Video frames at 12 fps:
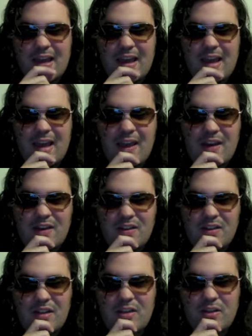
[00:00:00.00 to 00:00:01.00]
And he
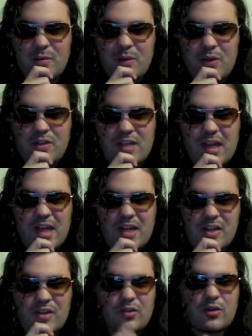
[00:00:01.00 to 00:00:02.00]
tells him, "No, you're dead." And he says, "No,